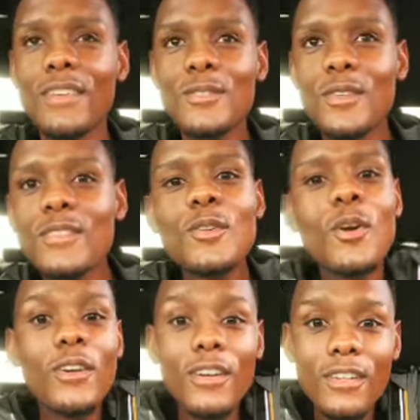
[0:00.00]

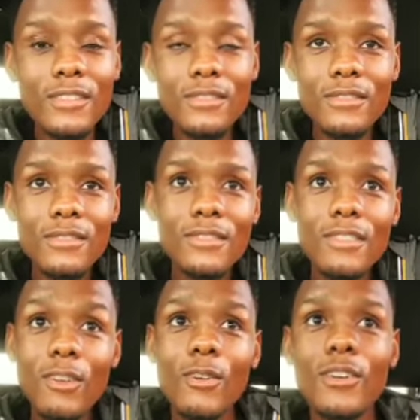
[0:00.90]
It's all good.
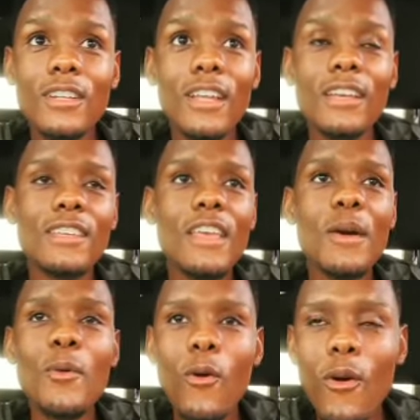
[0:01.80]
It's all good. Like,
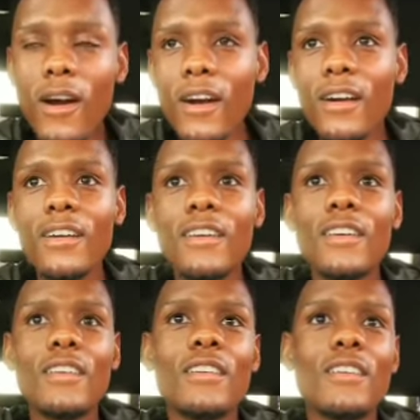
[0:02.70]
ngiyabonga,
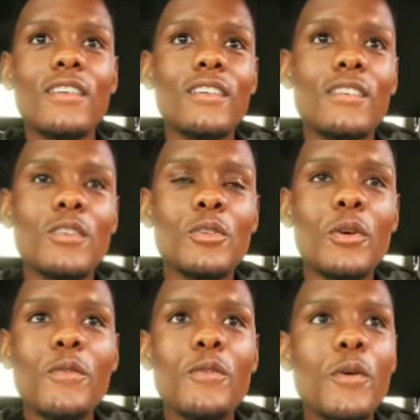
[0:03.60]

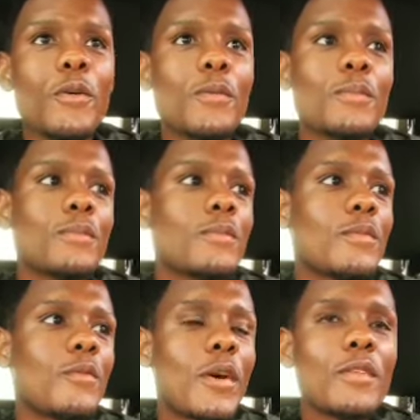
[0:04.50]
you know, for
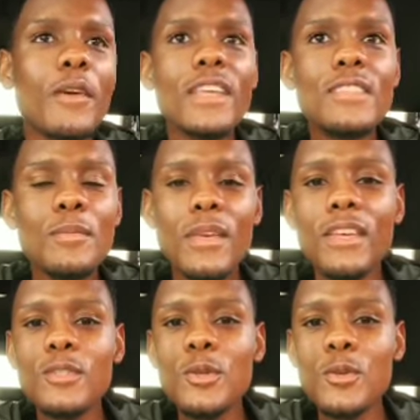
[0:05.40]
inviting
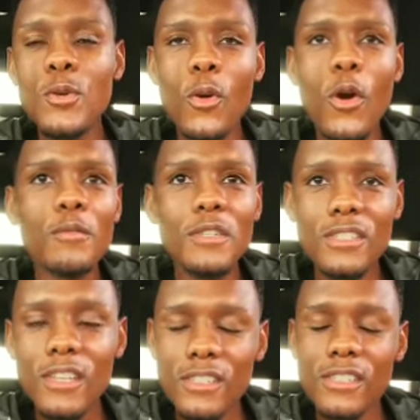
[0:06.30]
me into your
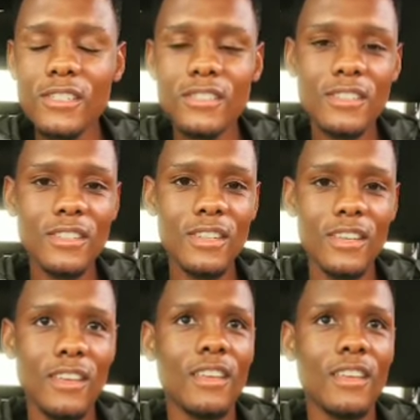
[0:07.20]
conversations.